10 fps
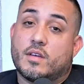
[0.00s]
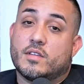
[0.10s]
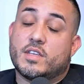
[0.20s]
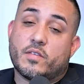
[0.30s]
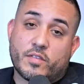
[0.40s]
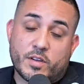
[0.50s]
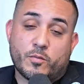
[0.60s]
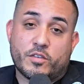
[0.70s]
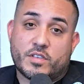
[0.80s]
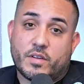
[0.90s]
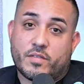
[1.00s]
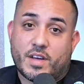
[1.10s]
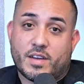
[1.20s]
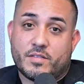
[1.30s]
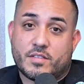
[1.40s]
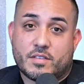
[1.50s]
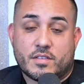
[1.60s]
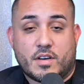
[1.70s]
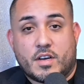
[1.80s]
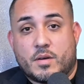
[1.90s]
Definitely Word Save Lives.
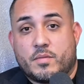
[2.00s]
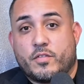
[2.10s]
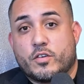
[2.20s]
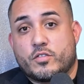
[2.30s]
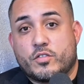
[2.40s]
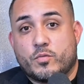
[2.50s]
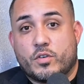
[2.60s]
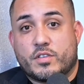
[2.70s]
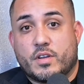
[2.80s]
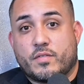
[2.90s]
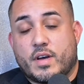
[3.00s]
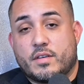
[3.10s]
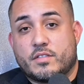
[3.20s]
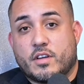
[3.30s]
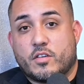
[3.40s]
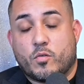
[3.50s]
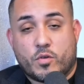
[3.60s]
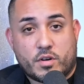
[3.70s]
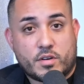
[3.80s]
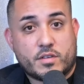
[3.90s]
If you go to
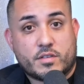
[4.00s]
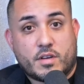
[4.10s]
wordsavelives.org,